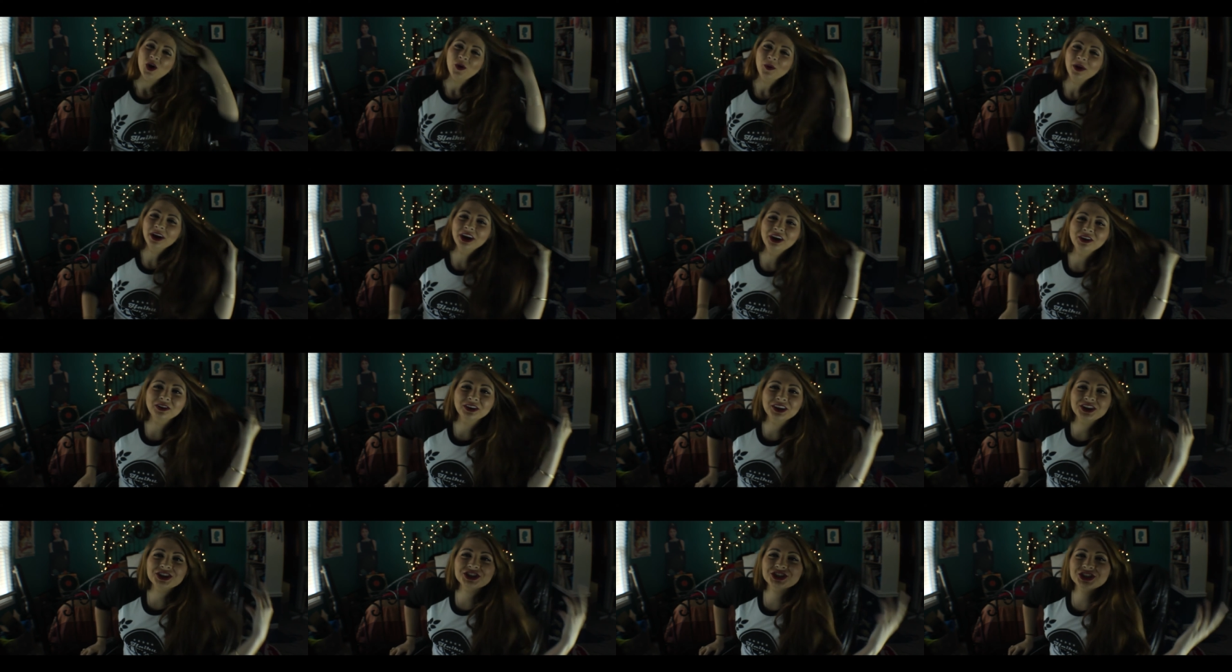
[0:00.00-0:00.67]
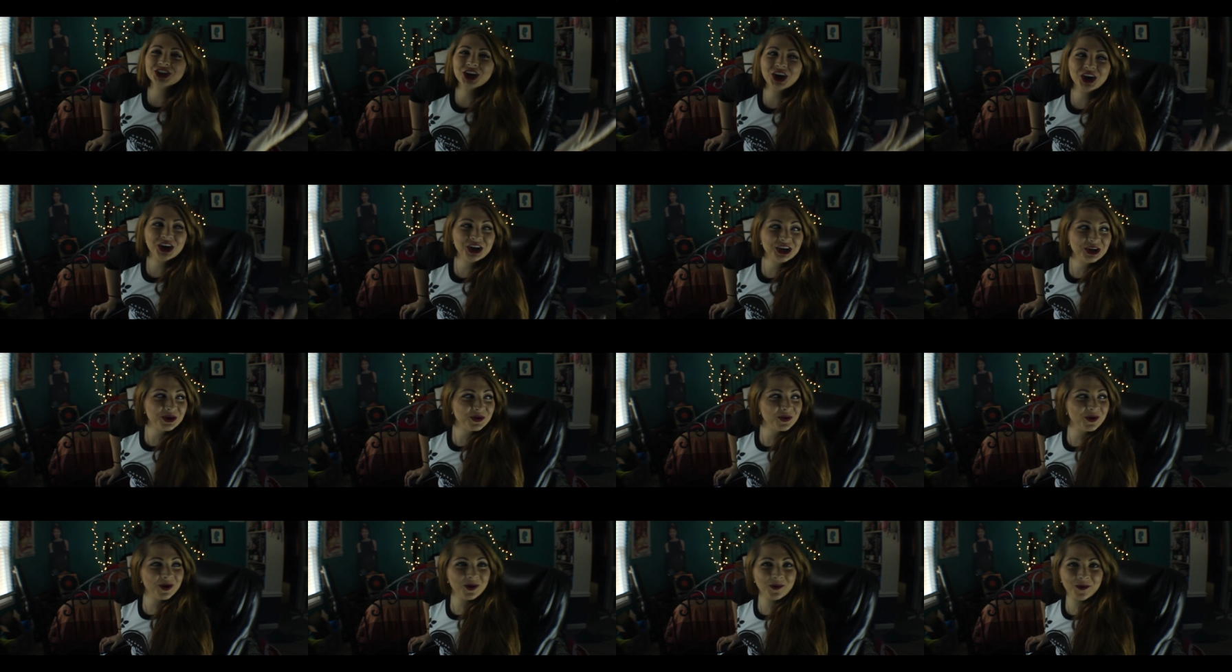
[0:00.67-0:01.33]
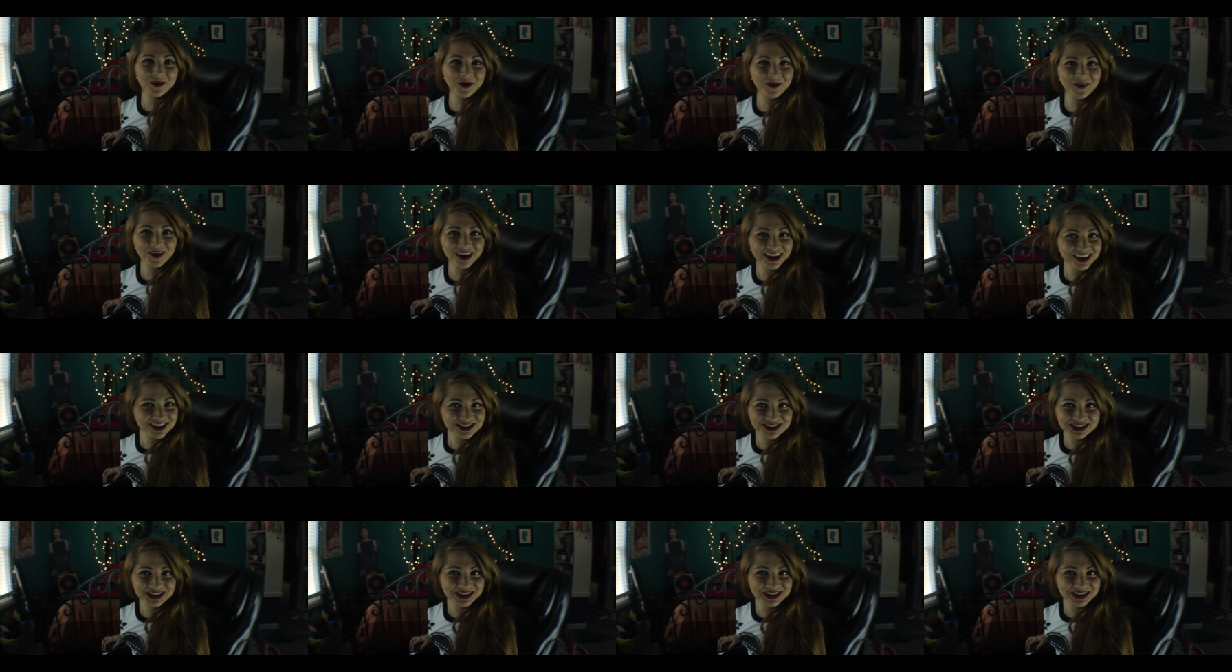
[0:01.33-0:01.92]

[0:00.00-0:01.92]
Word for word: We only show you what we want